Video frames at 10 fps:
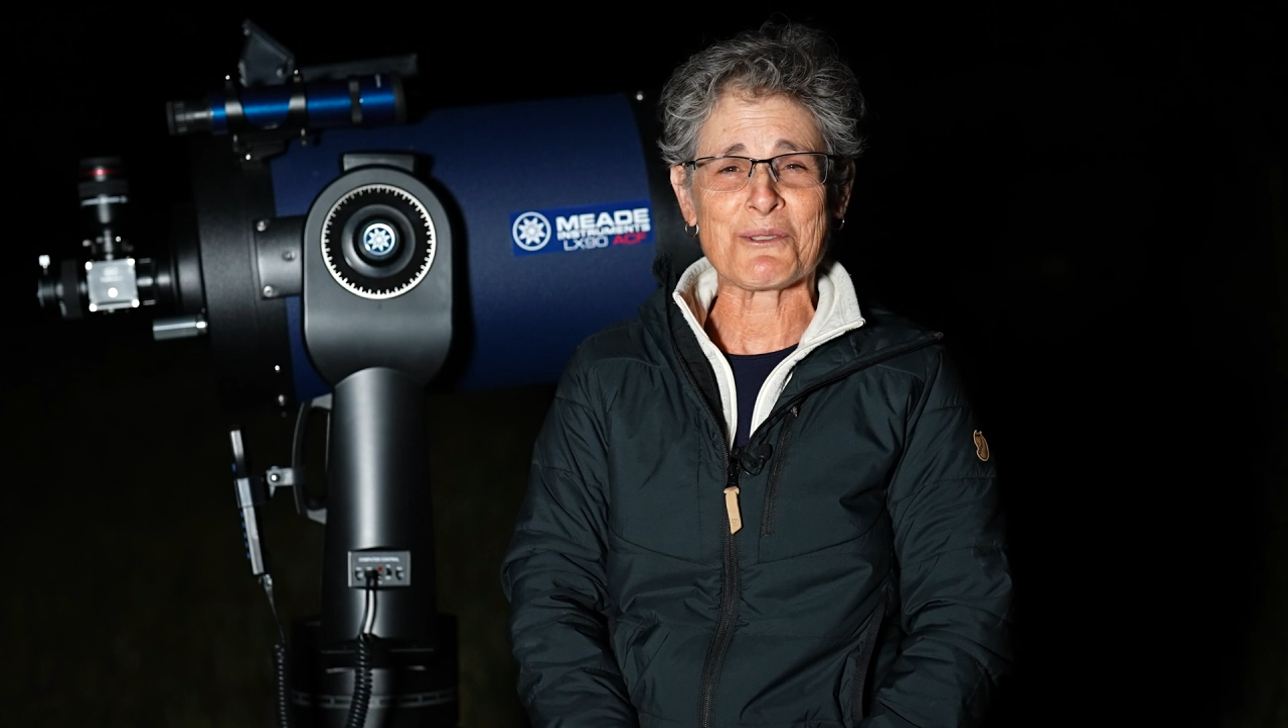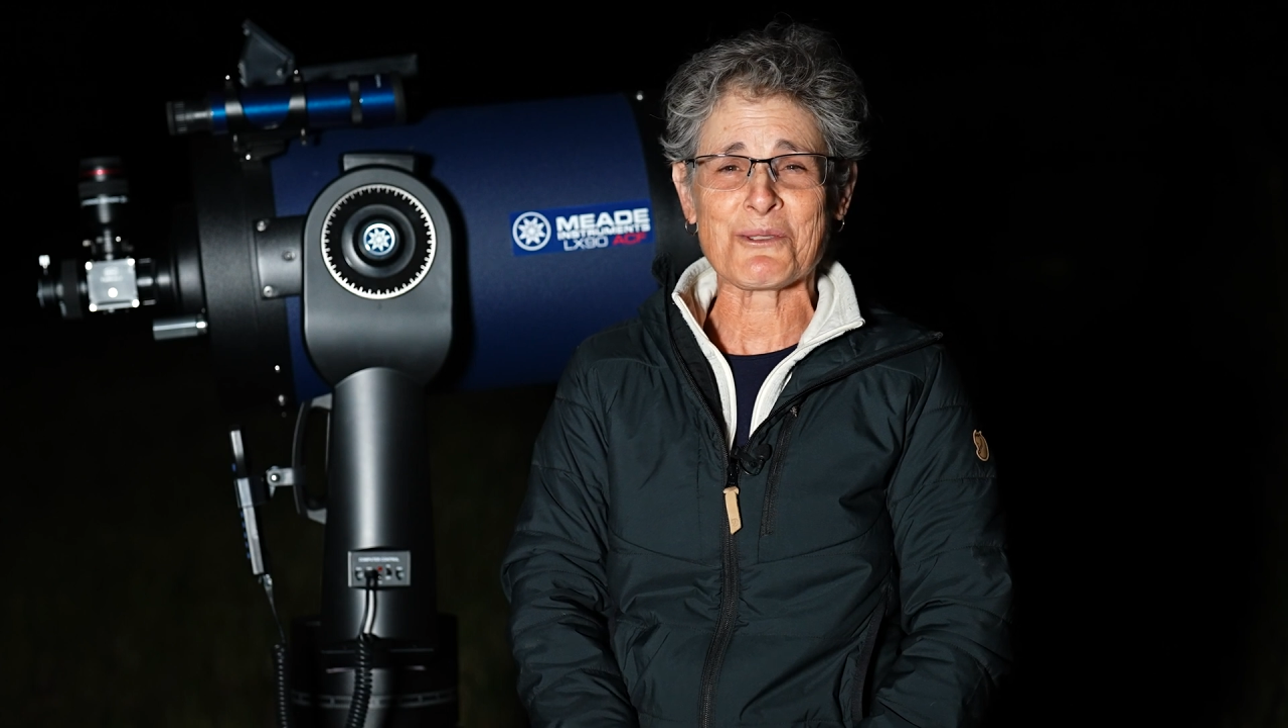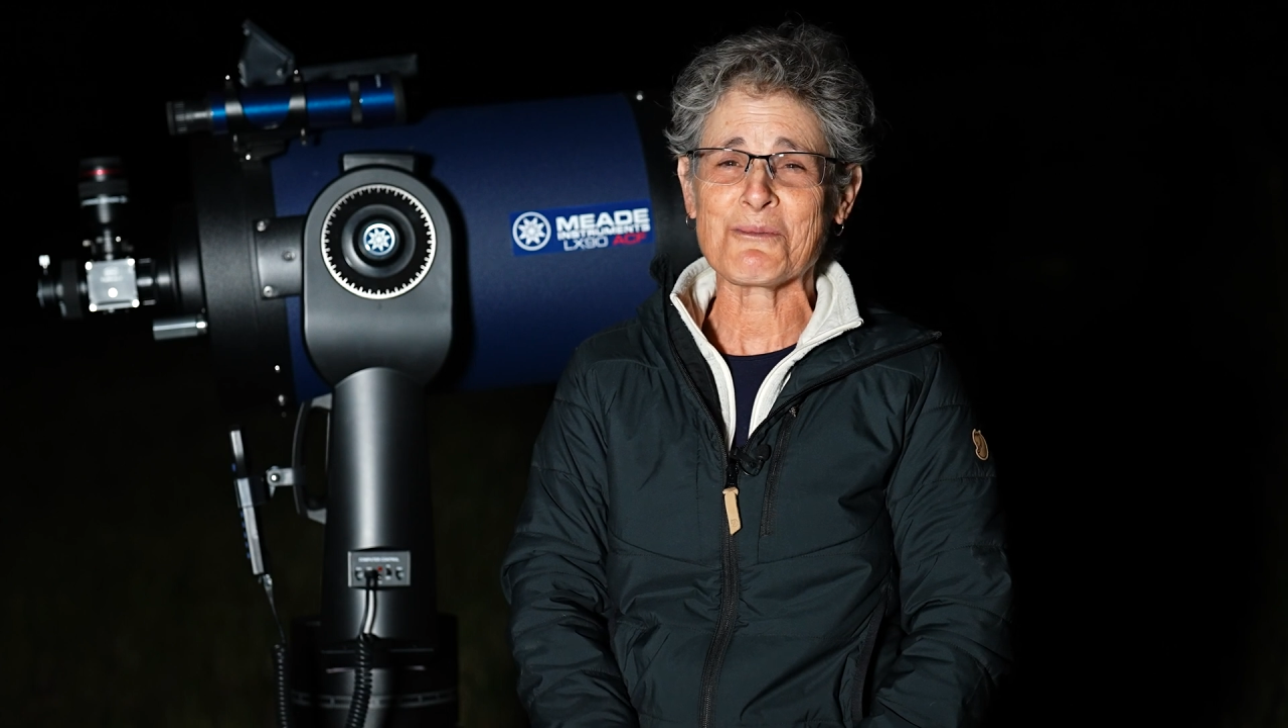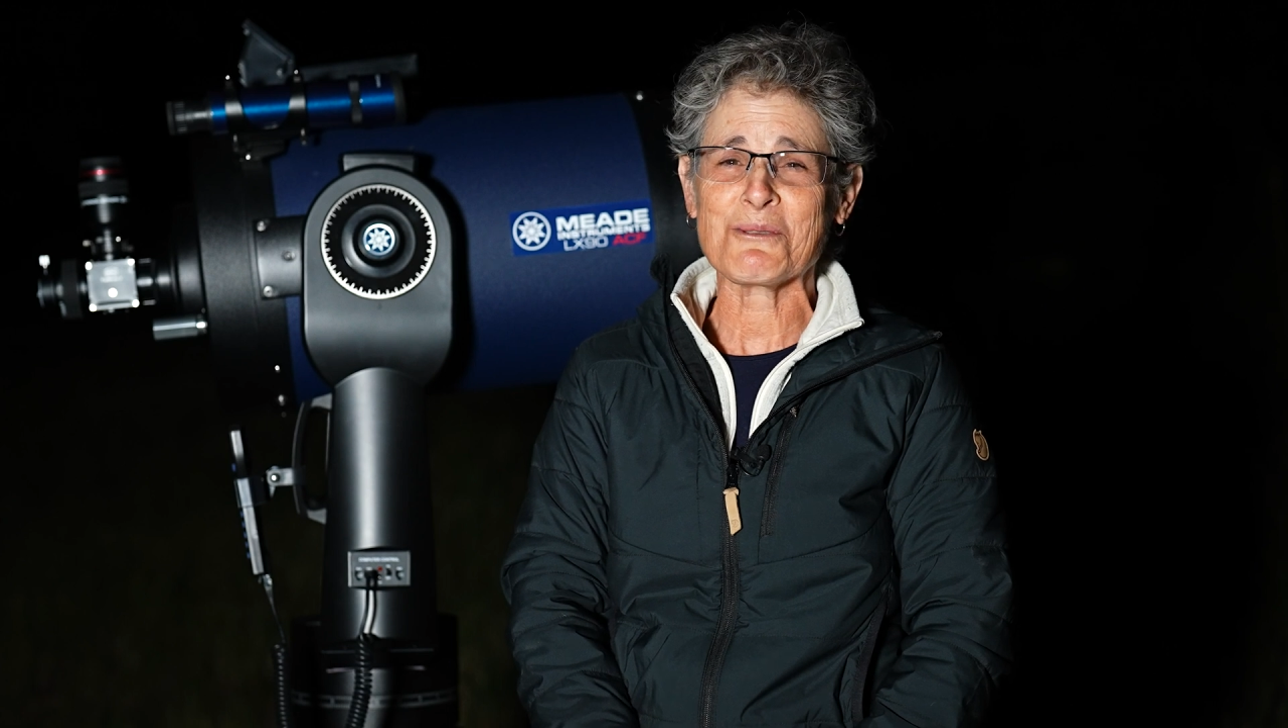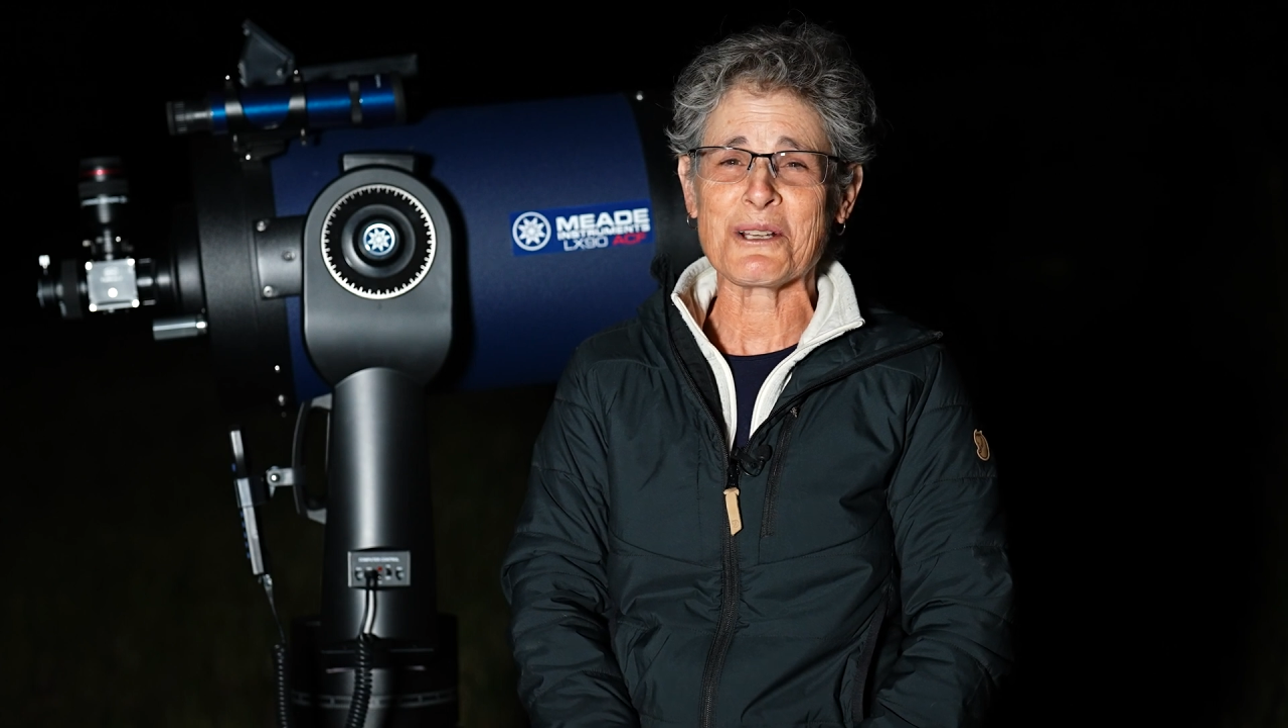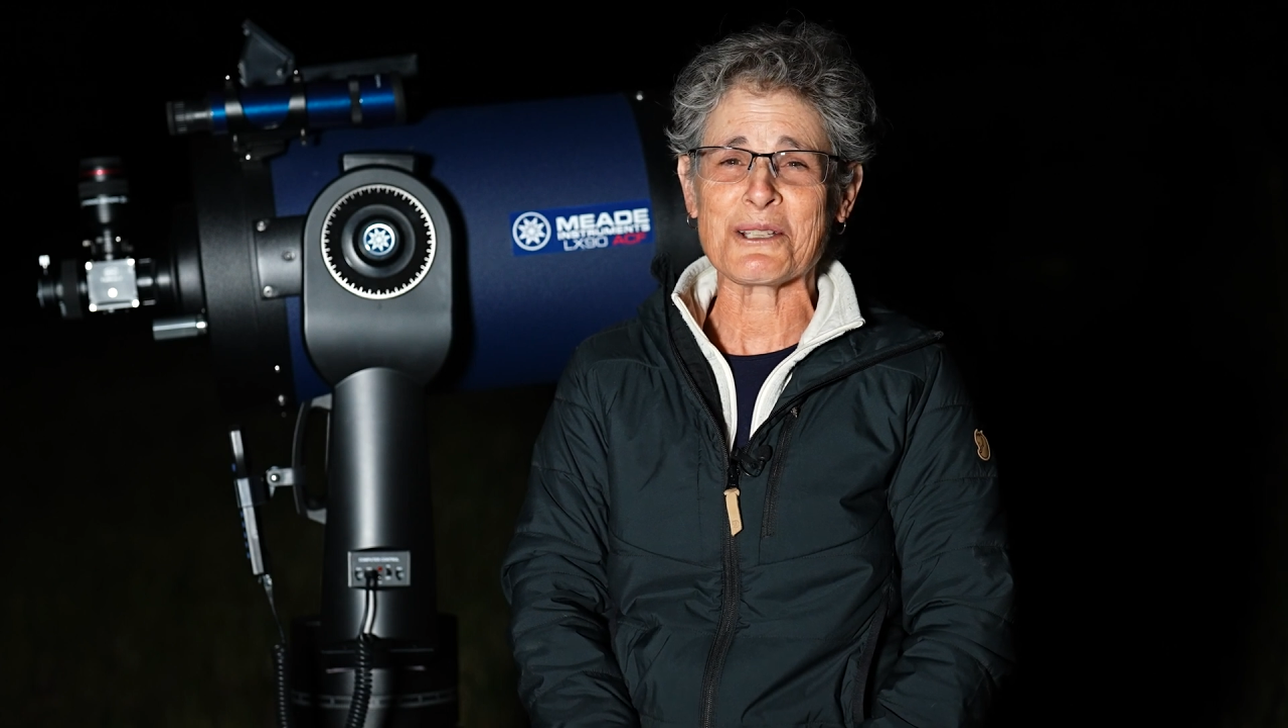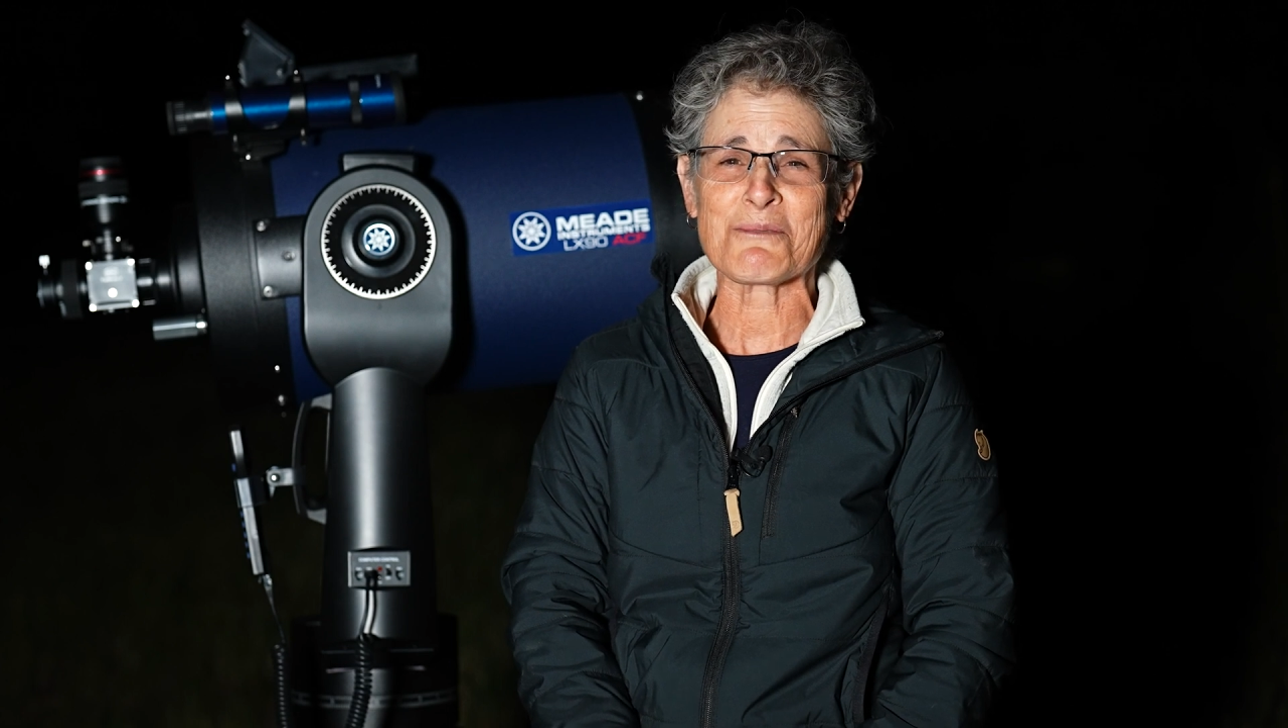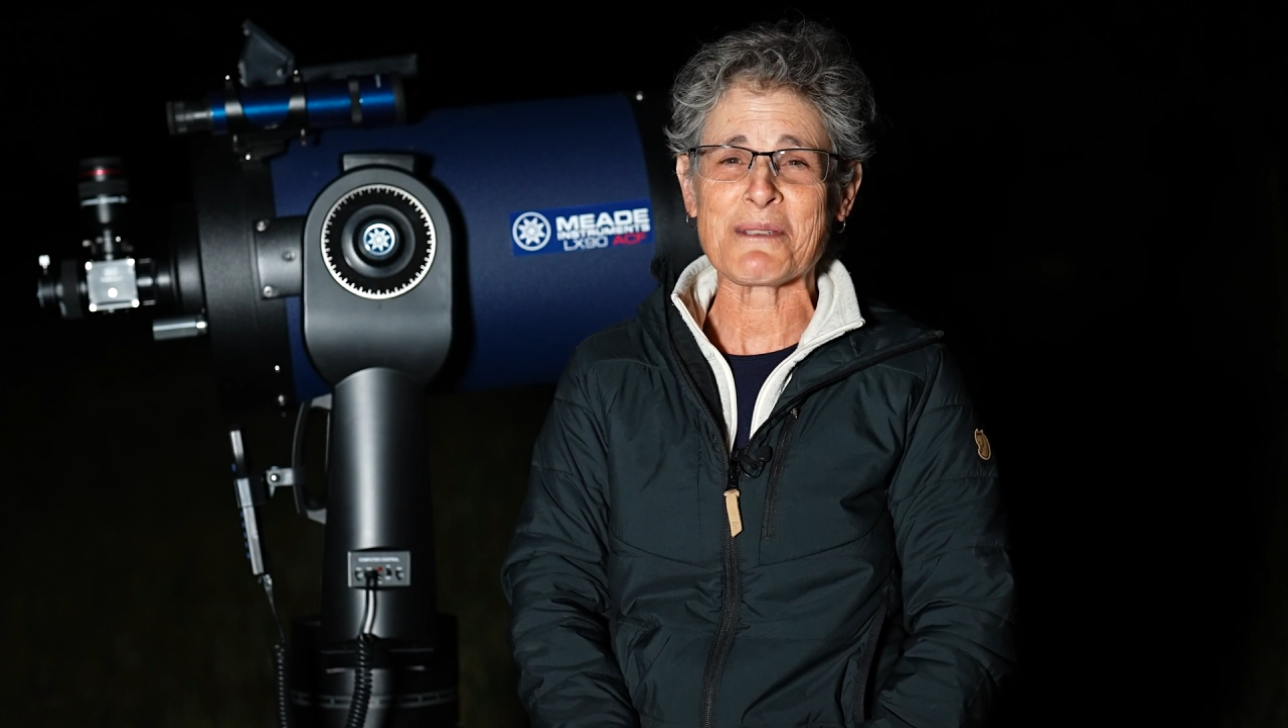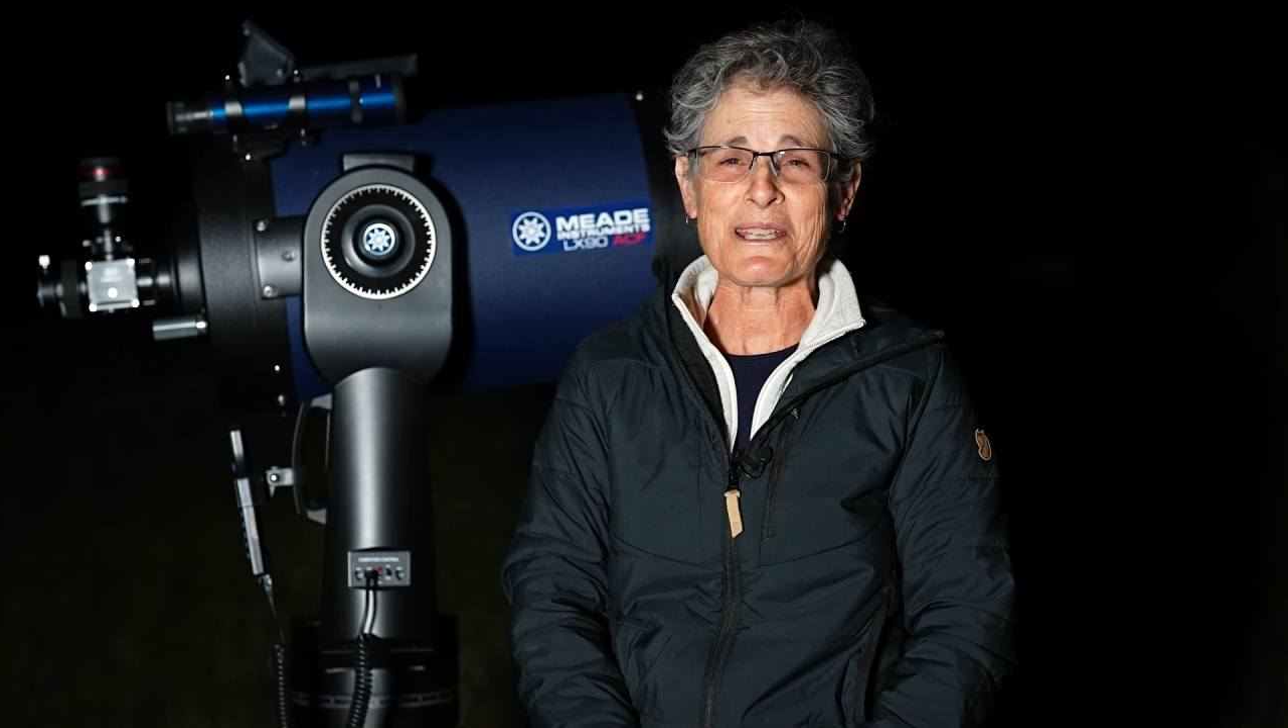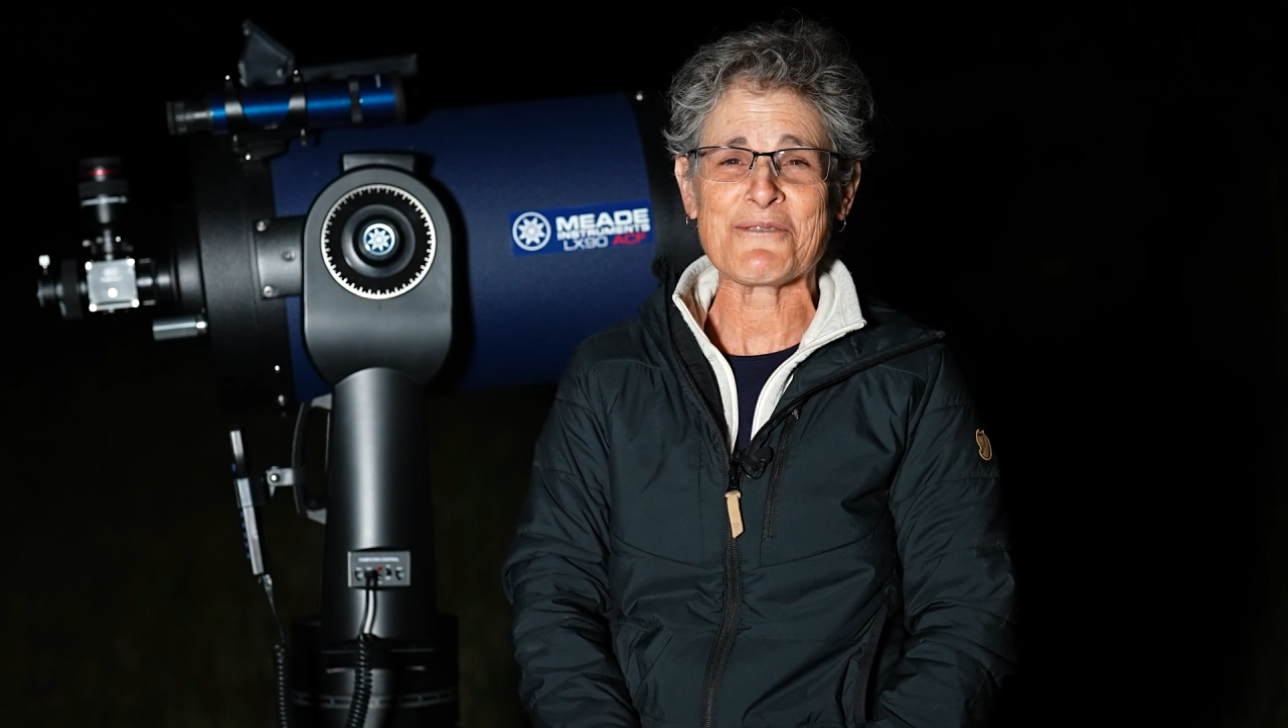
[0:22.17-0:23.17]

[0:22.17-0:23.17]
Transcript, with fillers: Tsula's Big